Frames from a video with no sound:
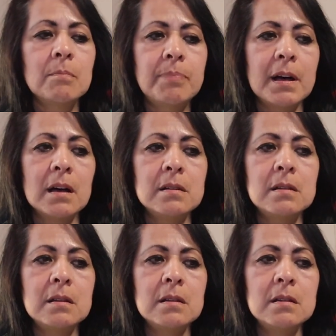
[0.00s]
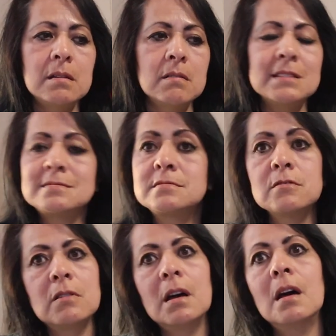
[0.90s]
But, it's
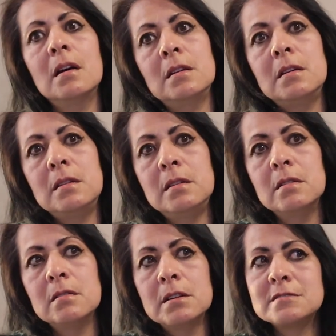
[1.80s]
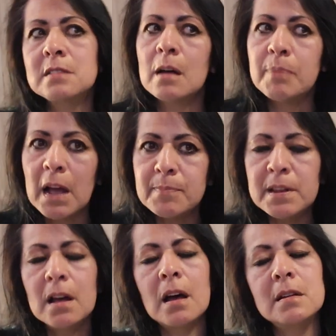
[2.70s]
still hot in here. It's not
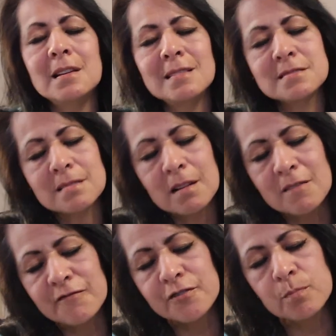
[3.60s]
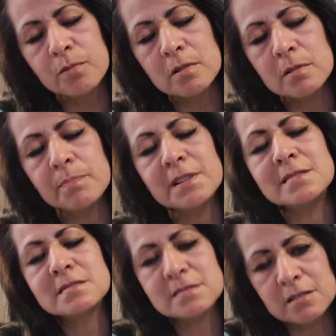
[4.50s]
piping hot. It's comfortable, but it's
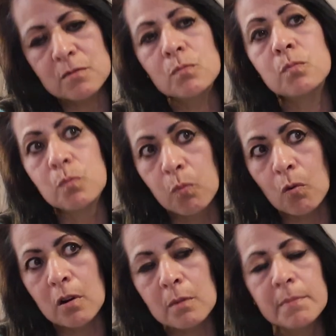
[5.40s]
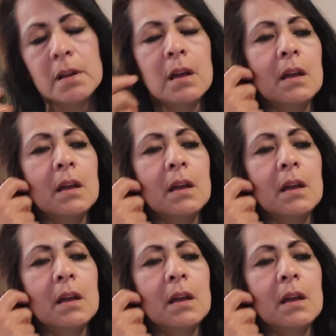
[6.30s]
still warm.